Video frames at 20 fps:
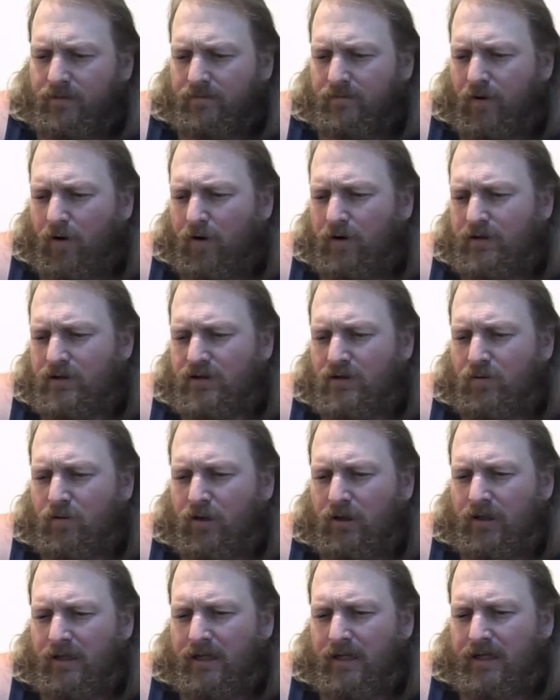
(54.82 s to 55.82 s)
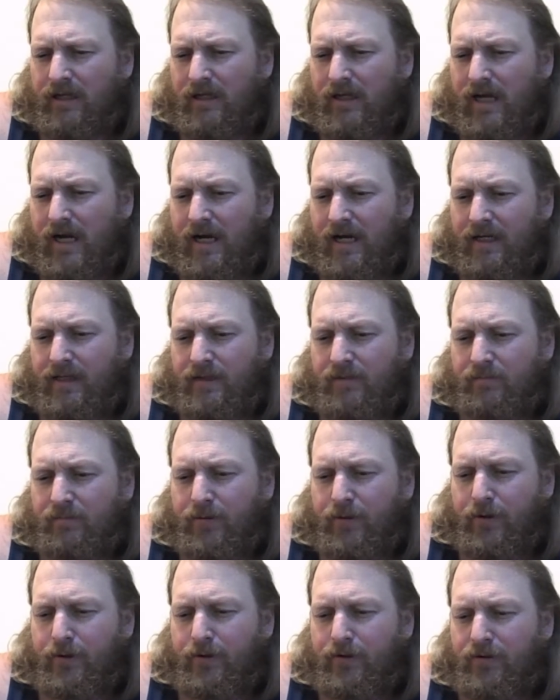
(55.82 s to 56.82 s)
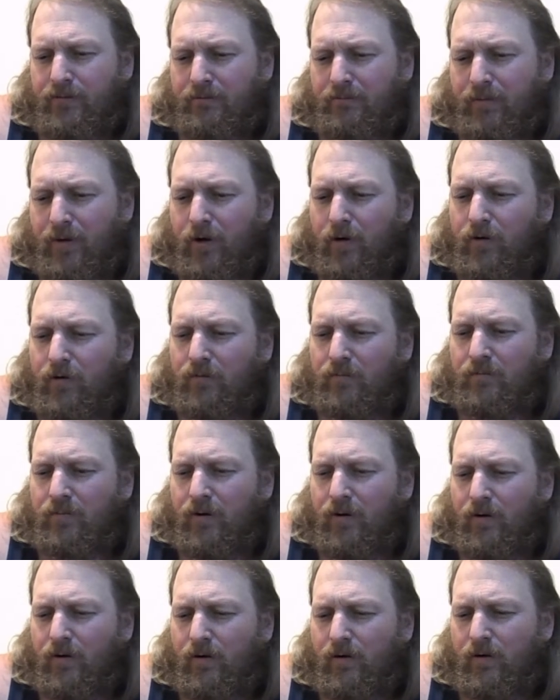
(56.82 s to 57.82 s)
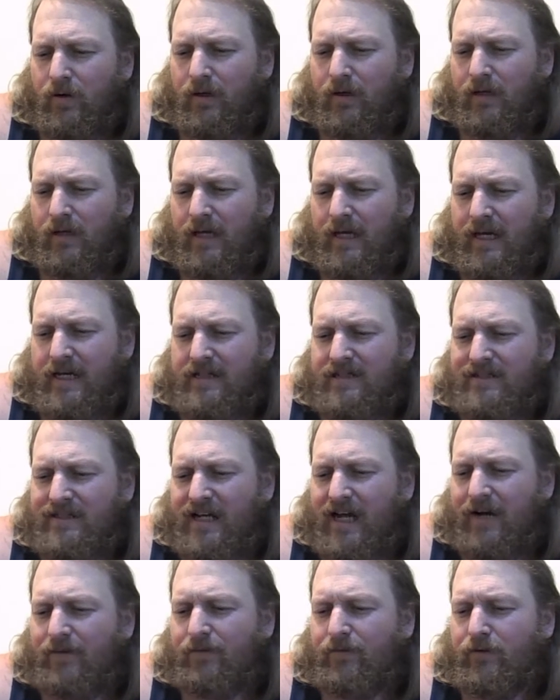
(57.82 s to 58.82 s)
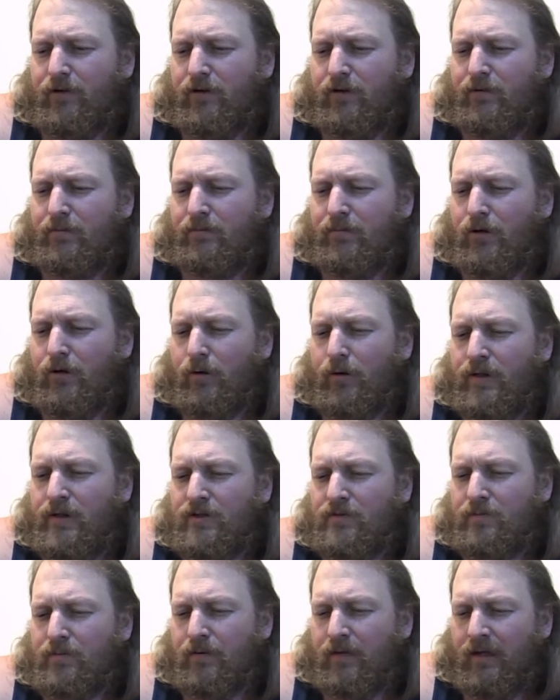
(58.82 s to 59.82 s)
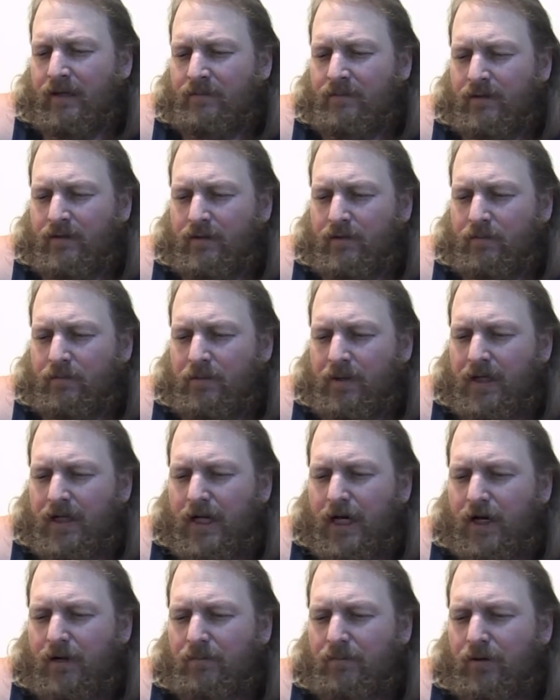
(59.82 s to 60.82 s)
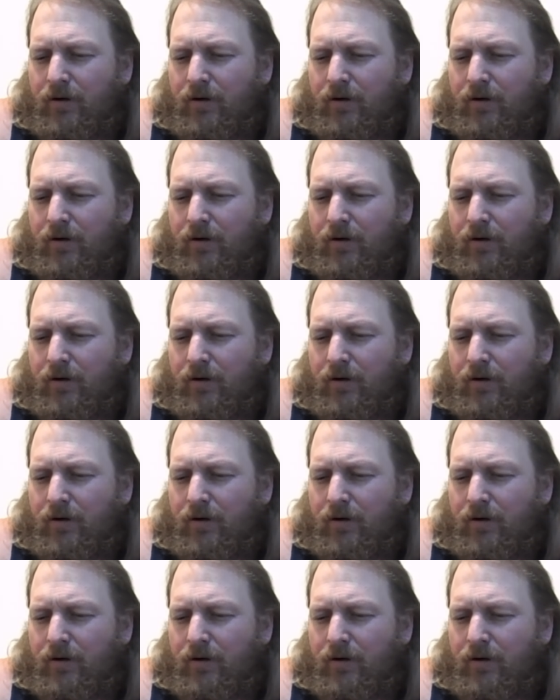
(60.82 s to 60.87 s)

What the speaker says: Finest quality lager, brewed and bottled by East African Breweries Limited. P.O.